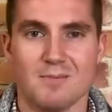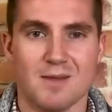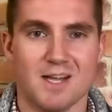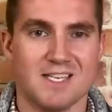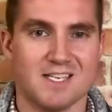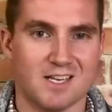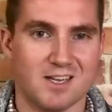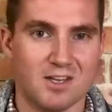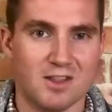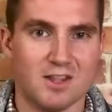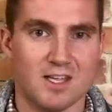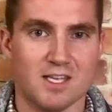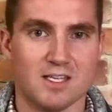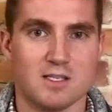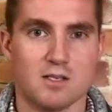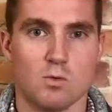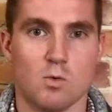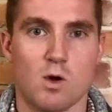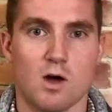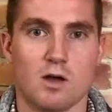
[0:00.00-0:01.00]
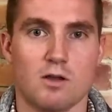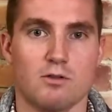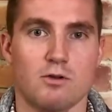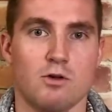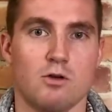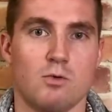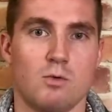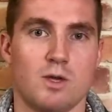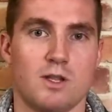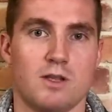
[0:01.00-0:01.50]
It's a good thing to walk
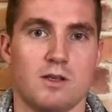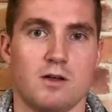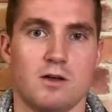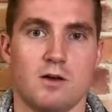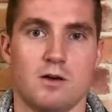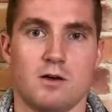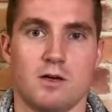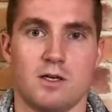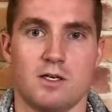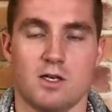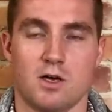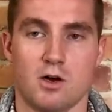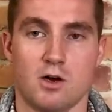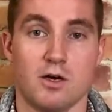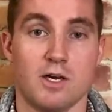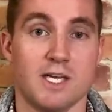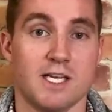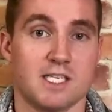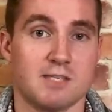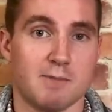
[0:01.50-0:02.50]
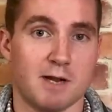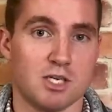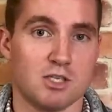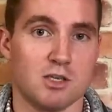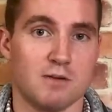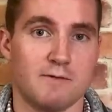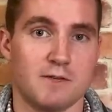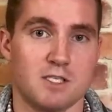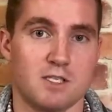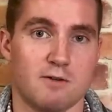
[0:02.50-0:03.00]
through with your attorney, especially
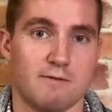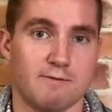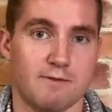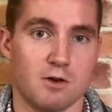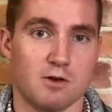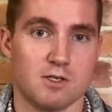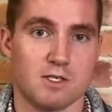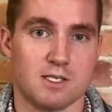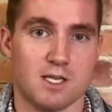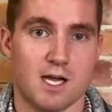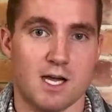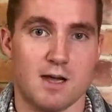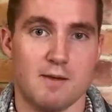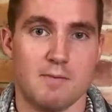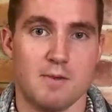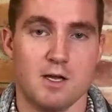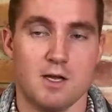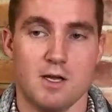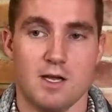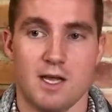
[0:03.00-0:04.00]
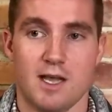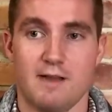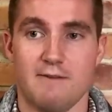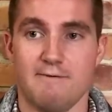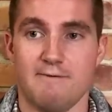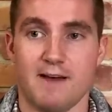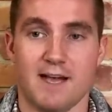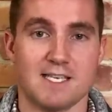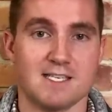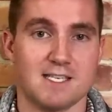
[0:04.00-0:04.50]
if it's your first time
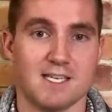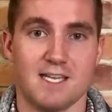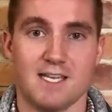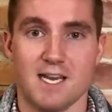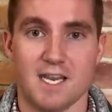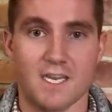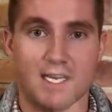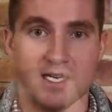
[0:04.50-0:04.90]
investing in any